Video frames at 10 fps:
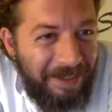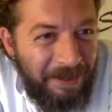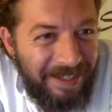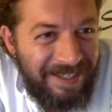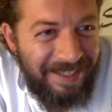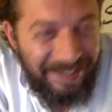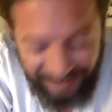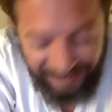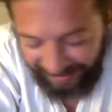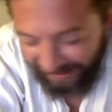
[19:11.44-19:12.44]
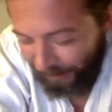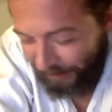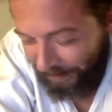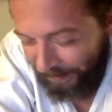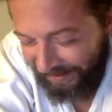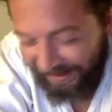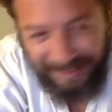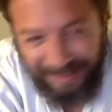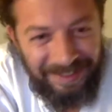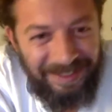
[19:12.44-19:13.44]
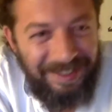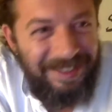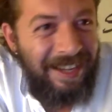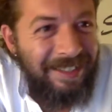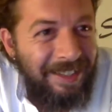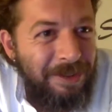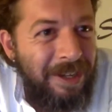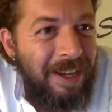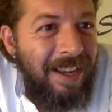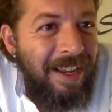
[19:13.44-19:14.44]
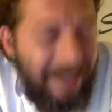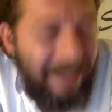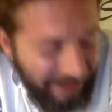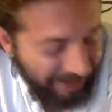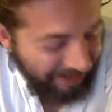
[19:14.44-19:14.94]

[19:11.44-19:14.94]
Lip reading: scene, I think that was a bit scandal. Then